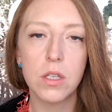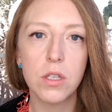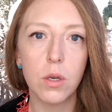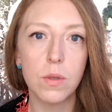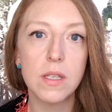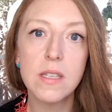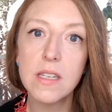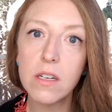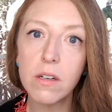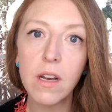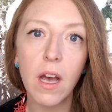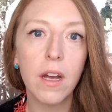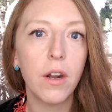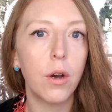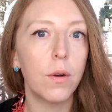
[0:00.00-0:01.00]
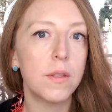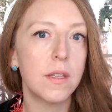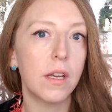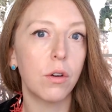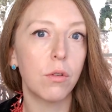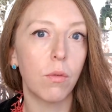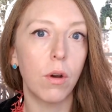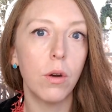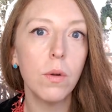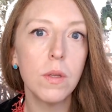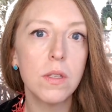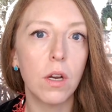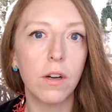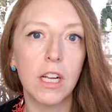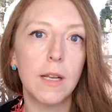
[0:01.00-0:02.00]
So steel cut oats and
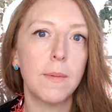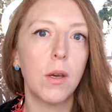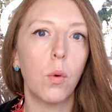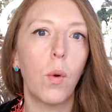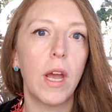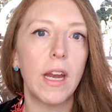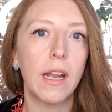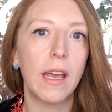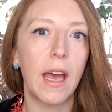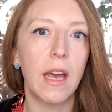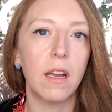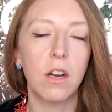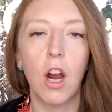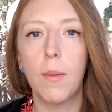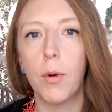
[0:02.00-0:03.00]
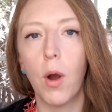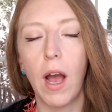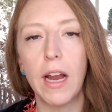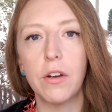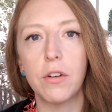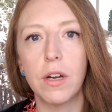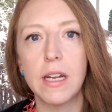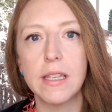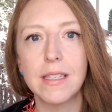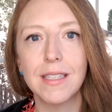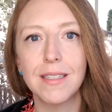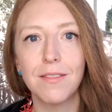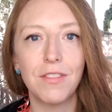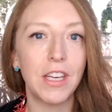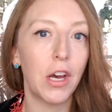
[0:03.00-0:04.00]
groats are going to be a way to get
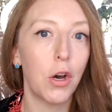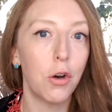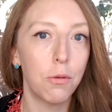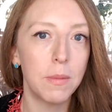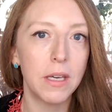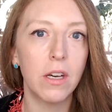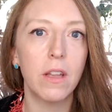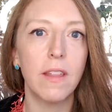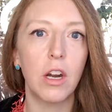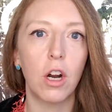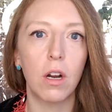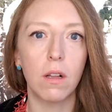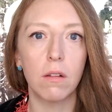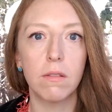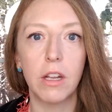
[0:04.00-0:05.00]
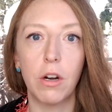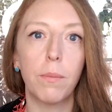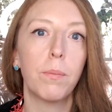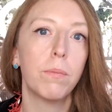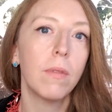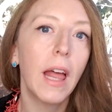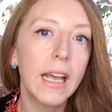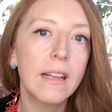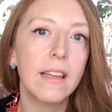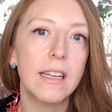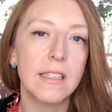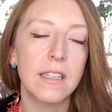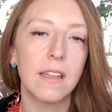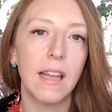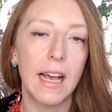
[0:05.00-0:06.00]
carbohydrates via oatmeal that are that are likely
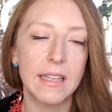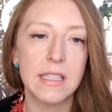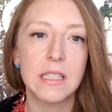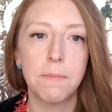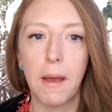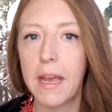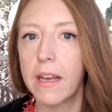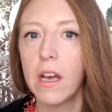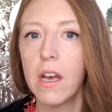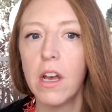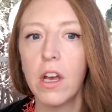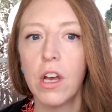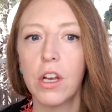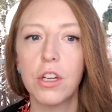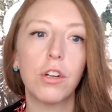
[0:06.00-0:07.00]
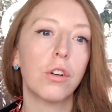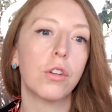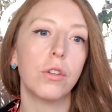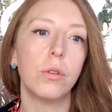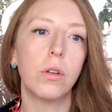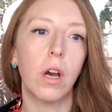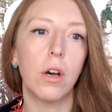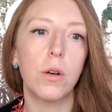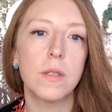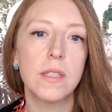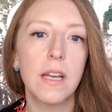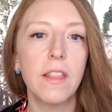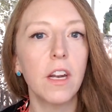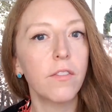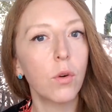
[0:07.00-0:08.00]
to less spike your glucose.
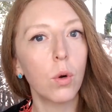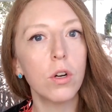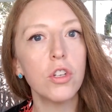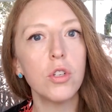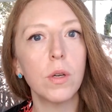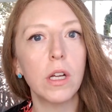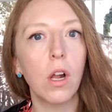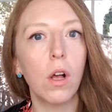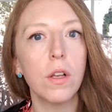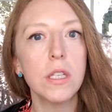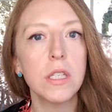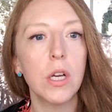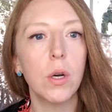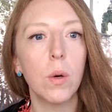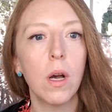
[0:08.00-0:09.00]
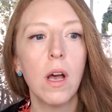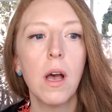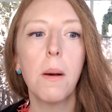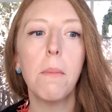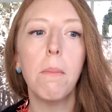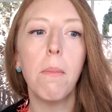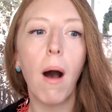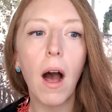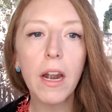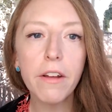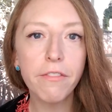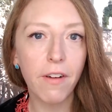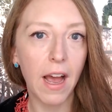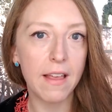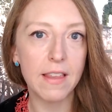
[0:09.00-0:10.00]
And then of course you can also
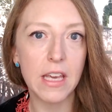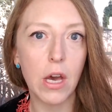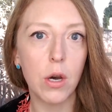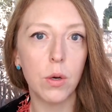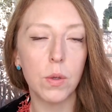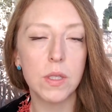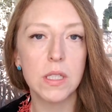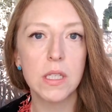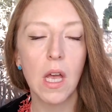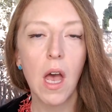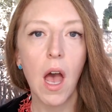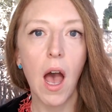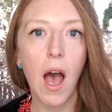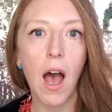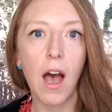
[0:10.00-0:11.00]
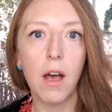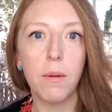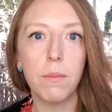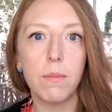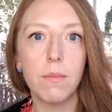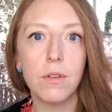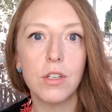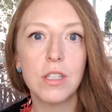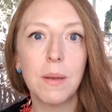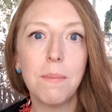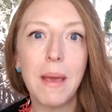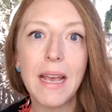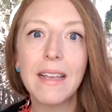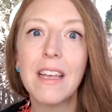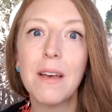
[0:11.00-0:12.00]
modify the oats um, to
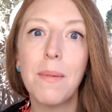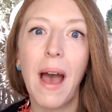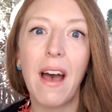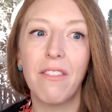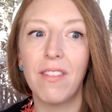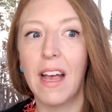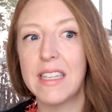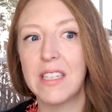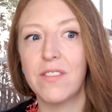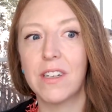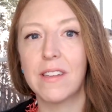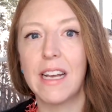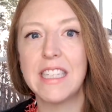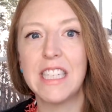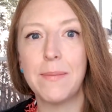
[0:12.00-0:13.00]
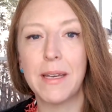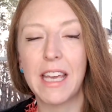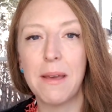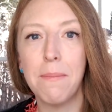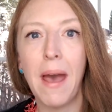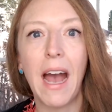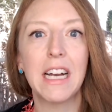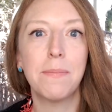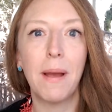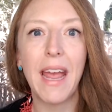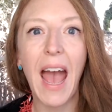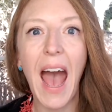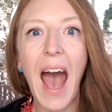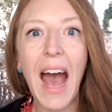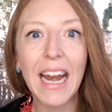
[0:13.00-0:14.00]
make them have less of a glycemic impact by
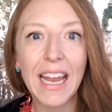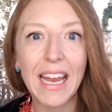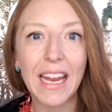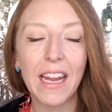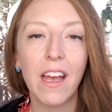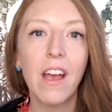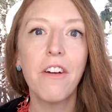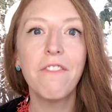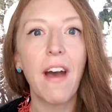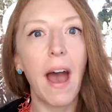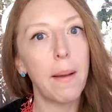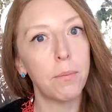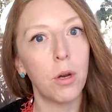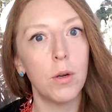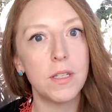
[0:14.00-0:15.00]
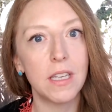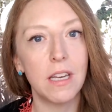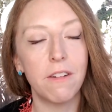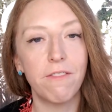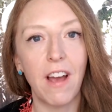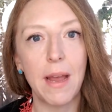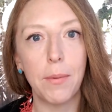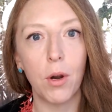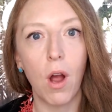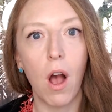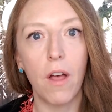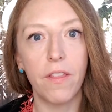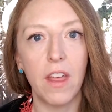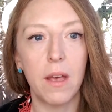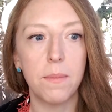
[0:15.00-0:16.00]
adding fat, protein, and fiber
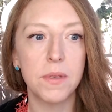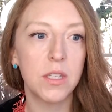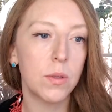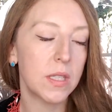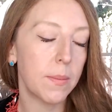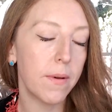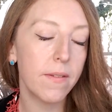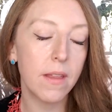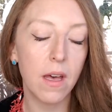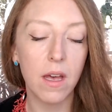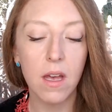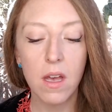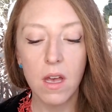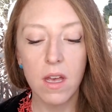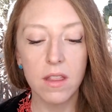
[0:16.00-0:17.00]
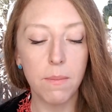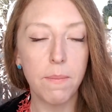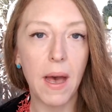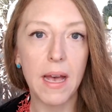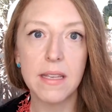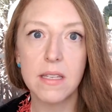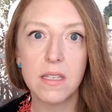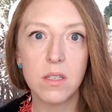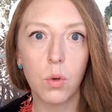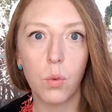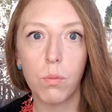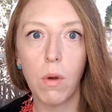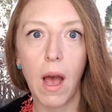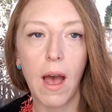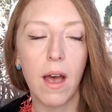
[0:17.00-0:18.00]
on them. So some of the the best
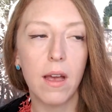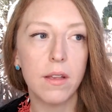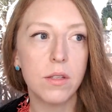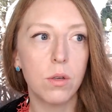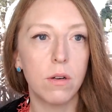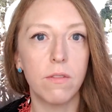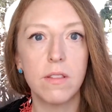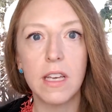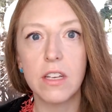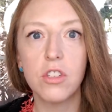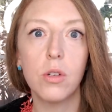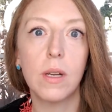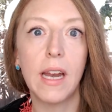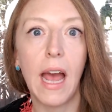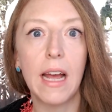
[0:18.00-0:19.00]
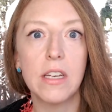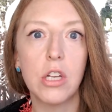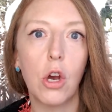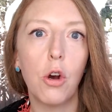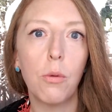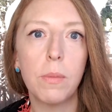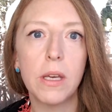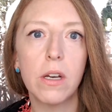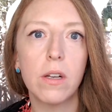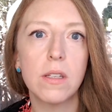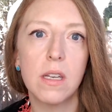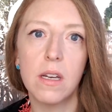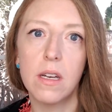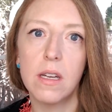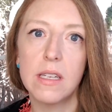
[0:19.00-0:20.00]
uh, sort of things you can add to oatmeal
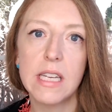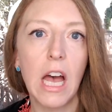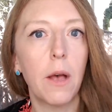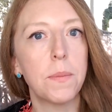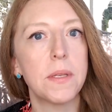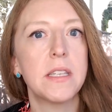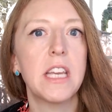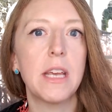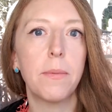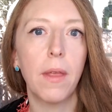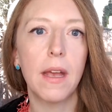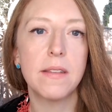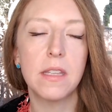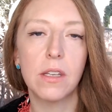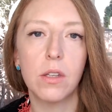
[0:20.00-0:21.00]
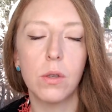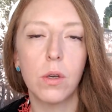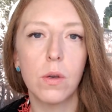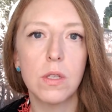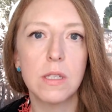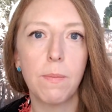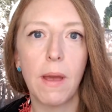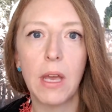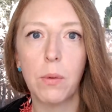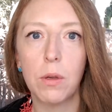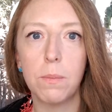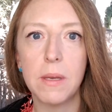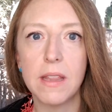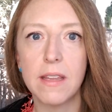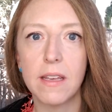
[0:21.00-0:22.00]
to, to help stabilize the glucose spike
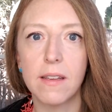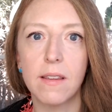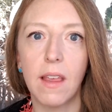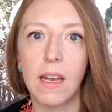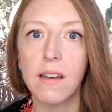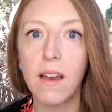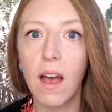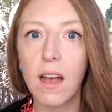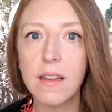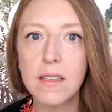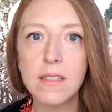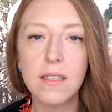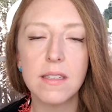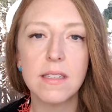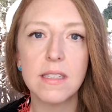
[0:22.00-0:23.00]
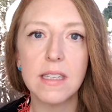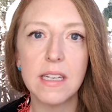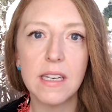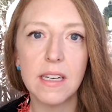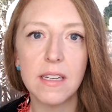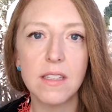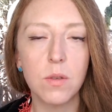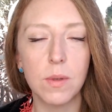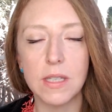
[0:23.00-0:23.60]
would be things like nuts, seeds.